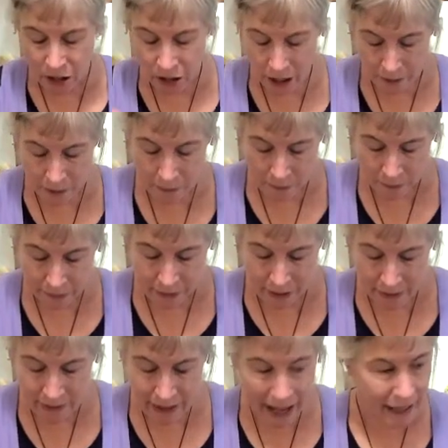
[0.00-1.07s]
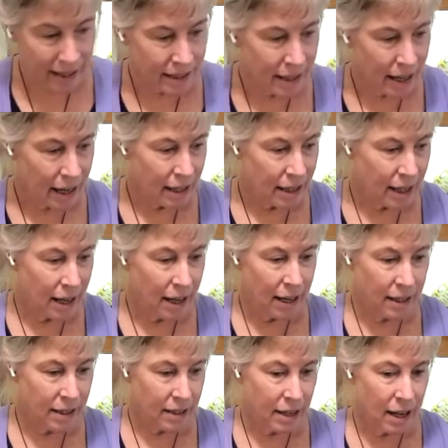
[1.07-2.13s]
So that is
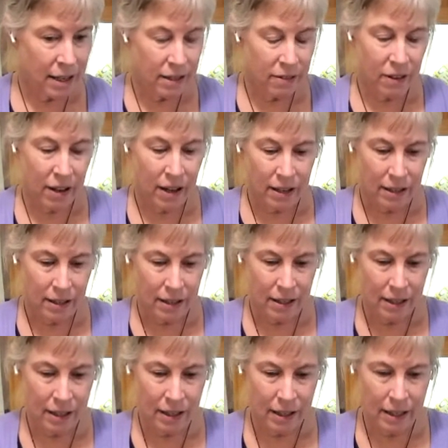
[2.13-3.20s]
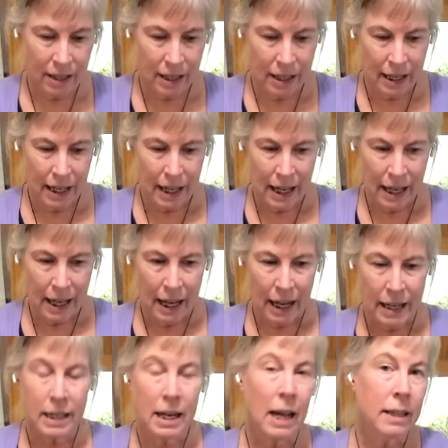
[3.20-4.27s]
a kind of a
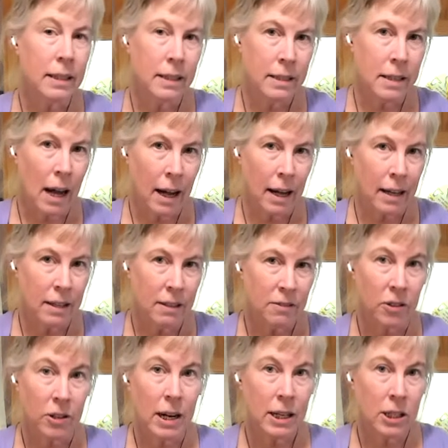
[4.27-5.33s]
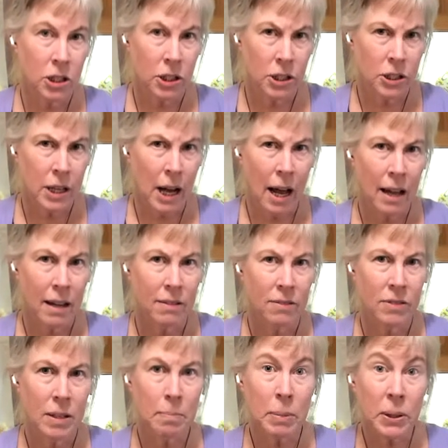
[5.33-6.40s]
nice dive, or nicer
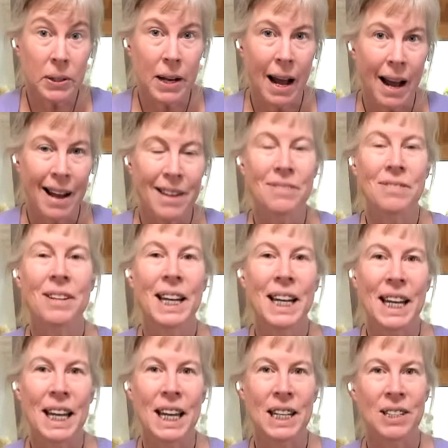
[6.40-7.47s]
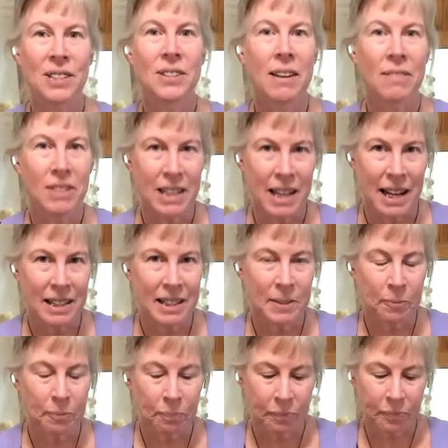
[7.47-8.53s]
dive, deeper dive into deviled
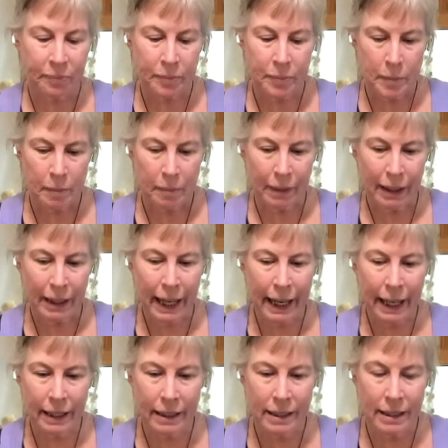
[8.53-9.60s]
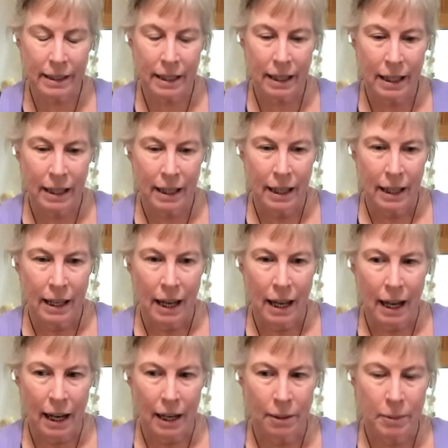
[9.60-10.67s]
eggs. And
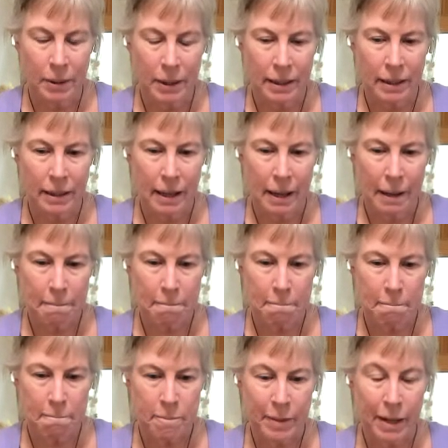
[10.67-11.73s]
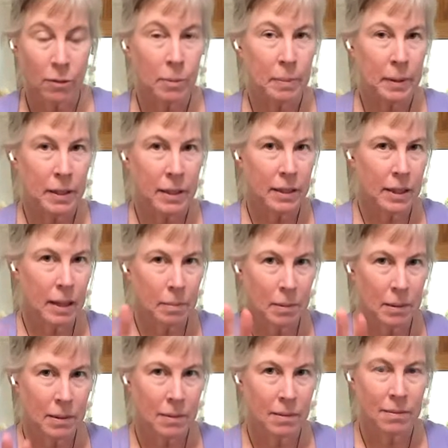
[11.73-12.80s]
I will put this
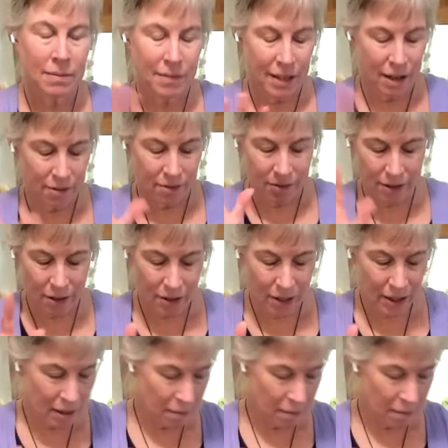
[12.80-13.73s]
up, load